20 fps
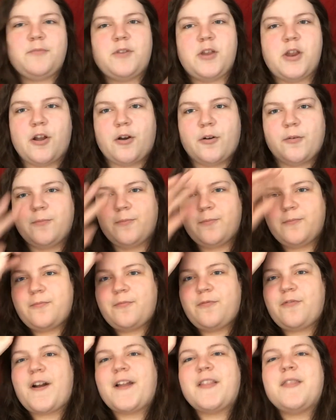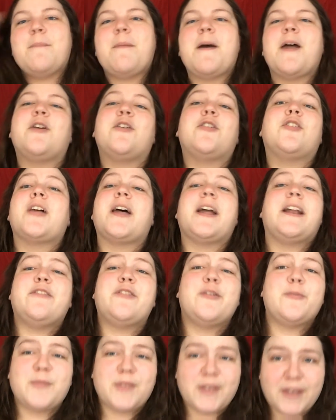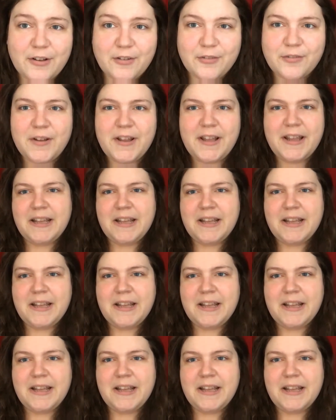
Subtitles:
you know, find the better side of himself.